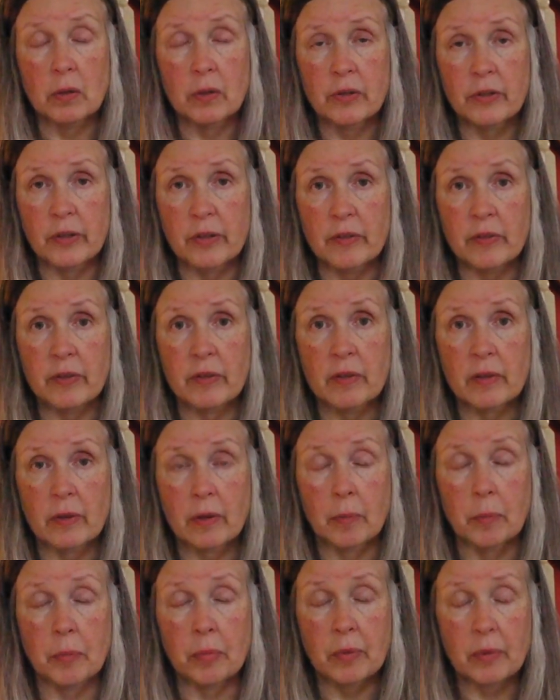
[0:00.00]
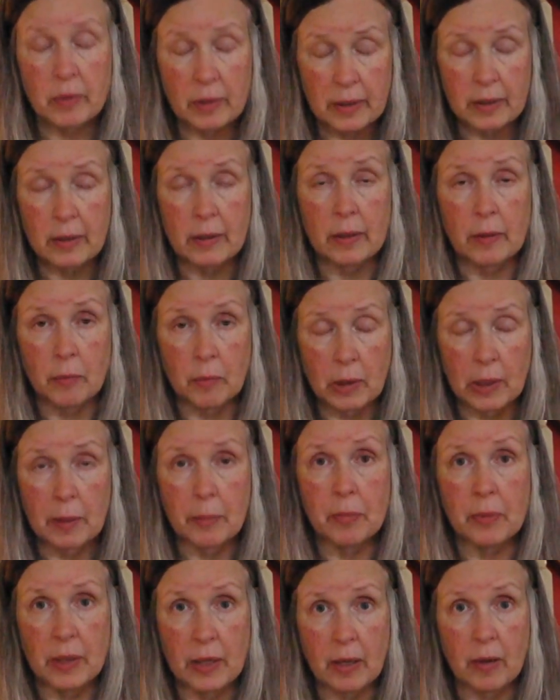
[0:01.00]
just completely
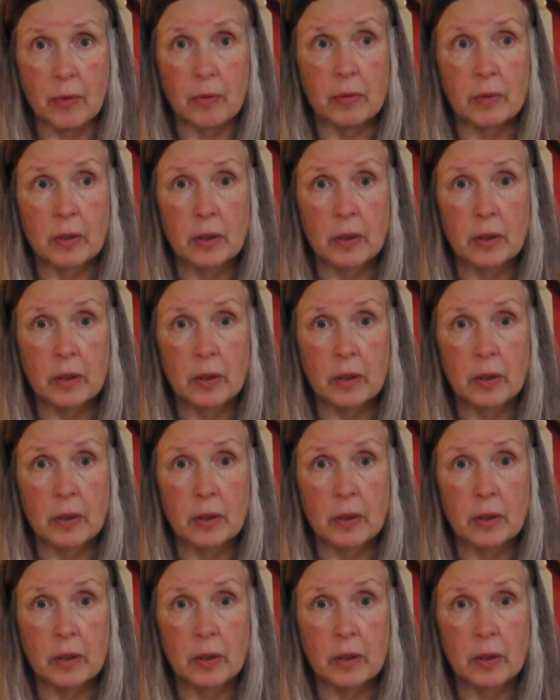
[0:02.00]
wiped out.